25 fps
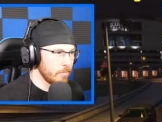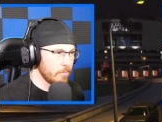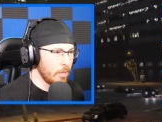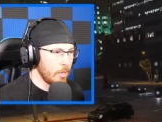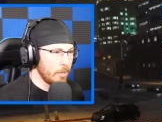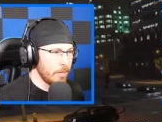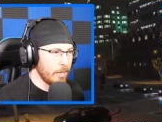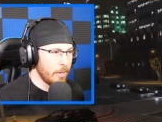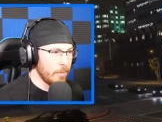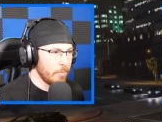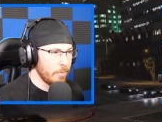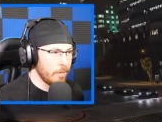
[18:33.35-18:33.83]

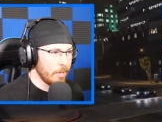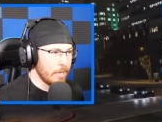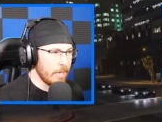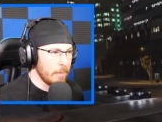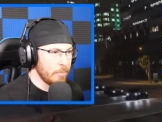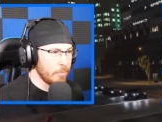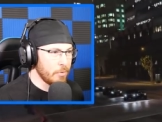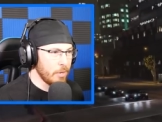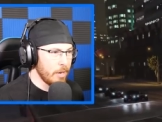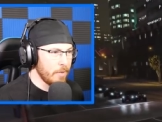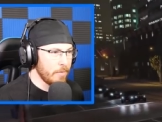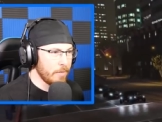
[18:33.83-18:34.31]
Oh, then we
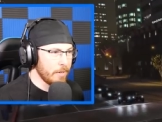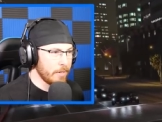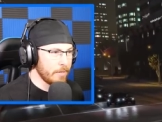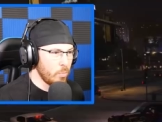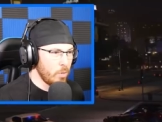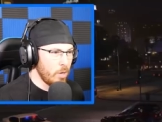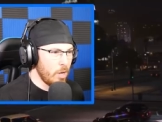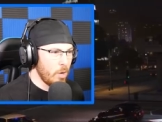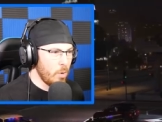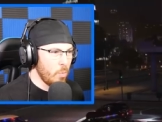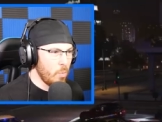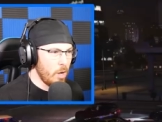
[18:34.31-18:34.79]
keep driving.
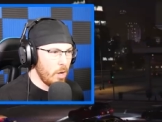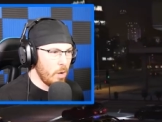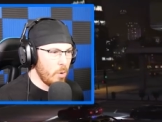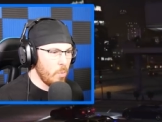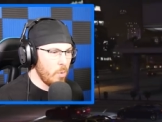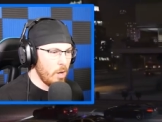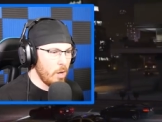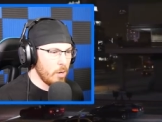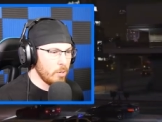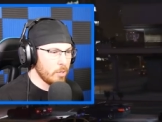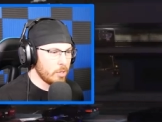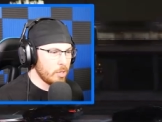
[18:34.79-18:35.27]
Whoa, whoa,
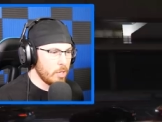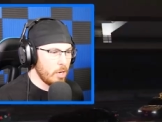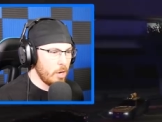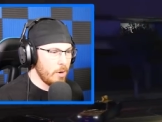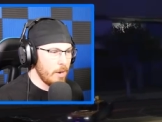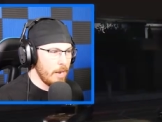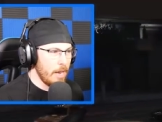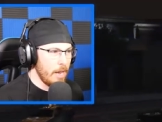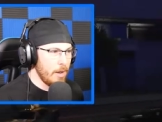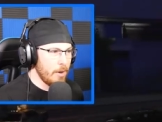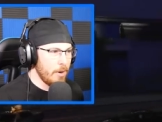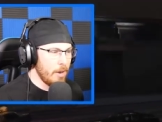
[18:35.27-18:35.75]
whoa! Slow
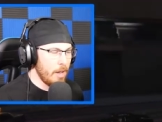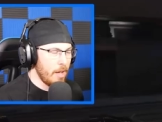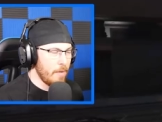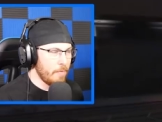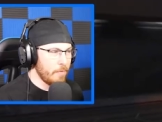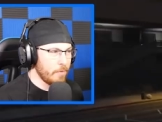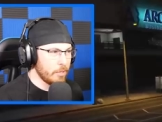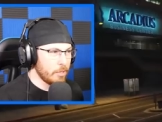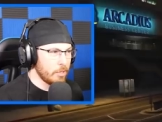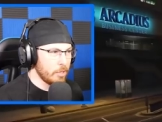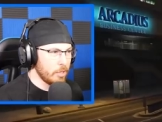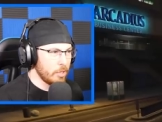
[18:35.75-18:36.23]
oh, down,
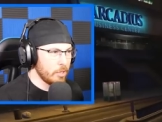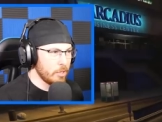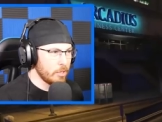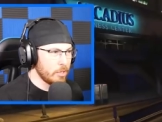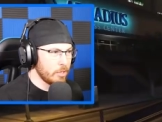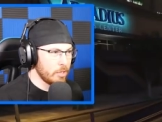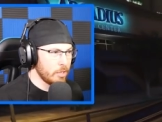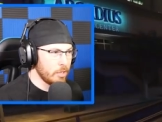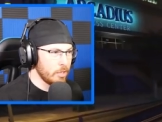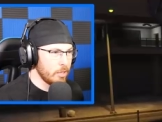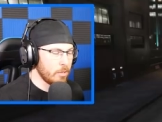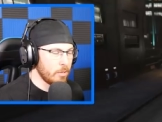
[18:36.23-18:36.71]
officers.
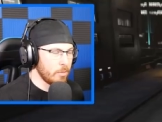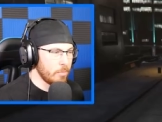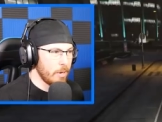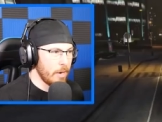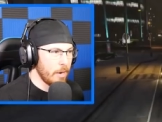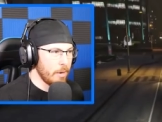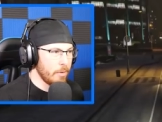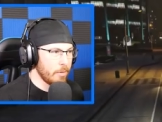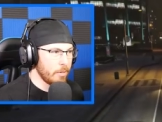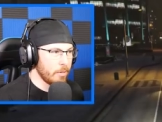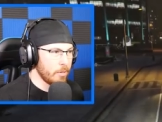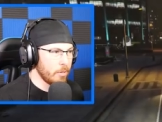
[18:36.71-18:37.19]
Go
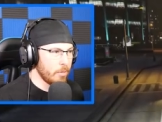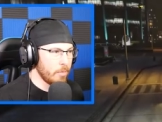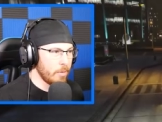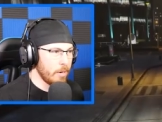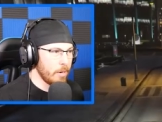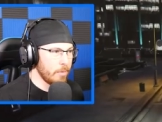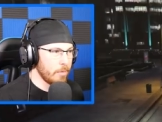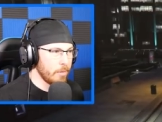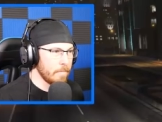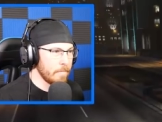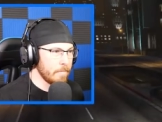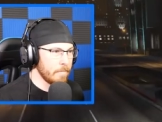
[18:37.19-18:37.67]
around, go around.